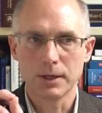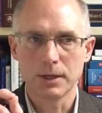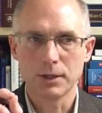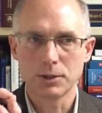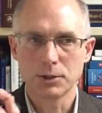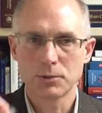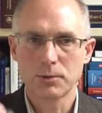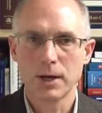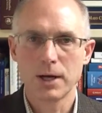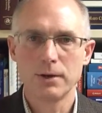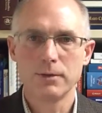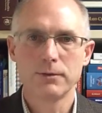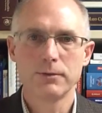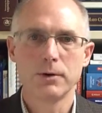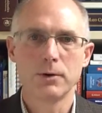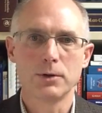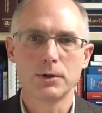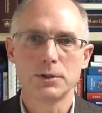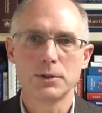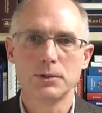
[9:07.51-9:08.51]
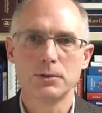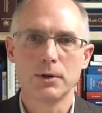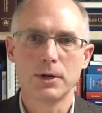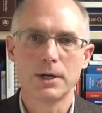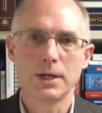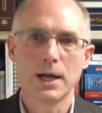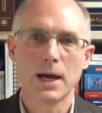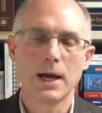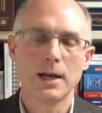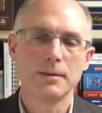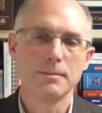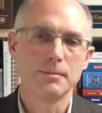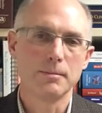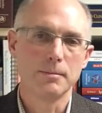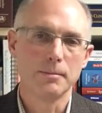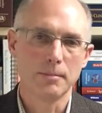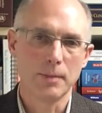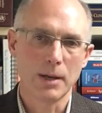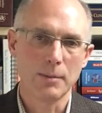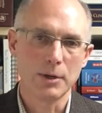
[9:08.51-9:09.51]
train folks who are
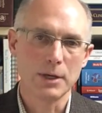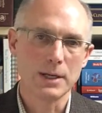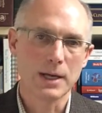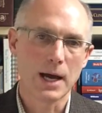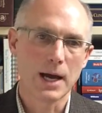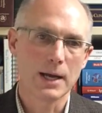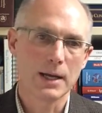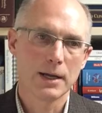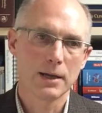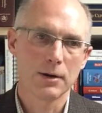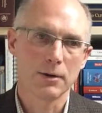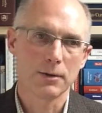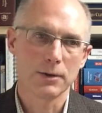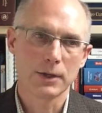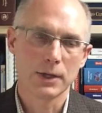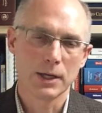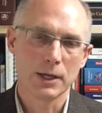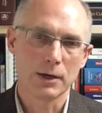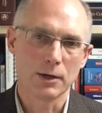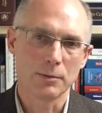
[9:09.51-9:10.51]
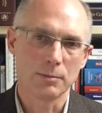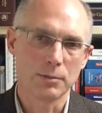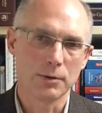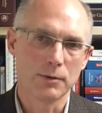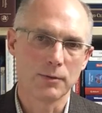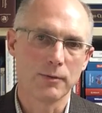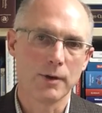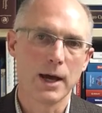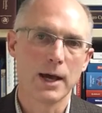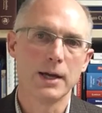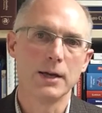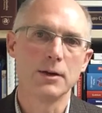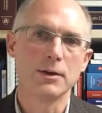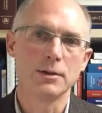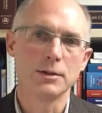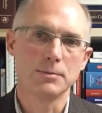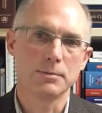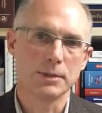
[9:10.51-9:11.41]
maybe not healthcare providers,